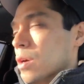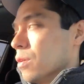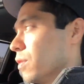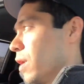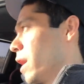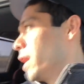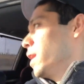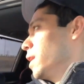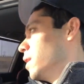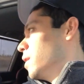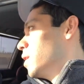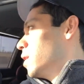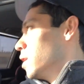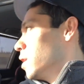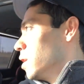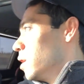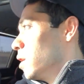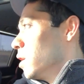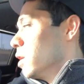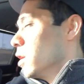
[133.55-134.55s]
right,
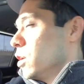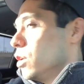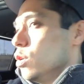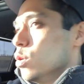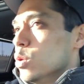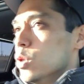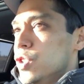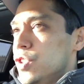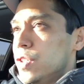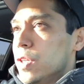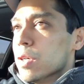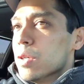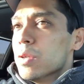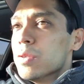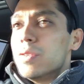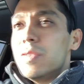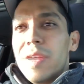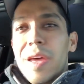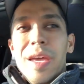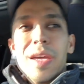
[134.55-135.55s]
you
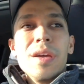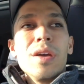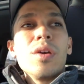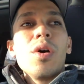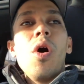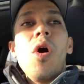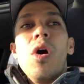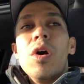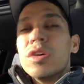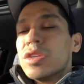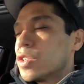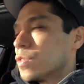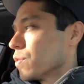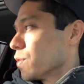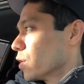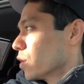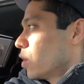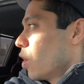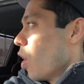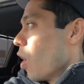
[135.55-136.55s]
still take calls
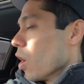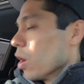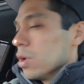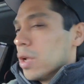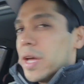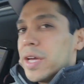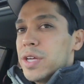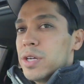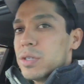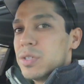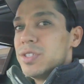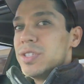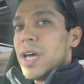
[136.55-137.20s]
for the car like you're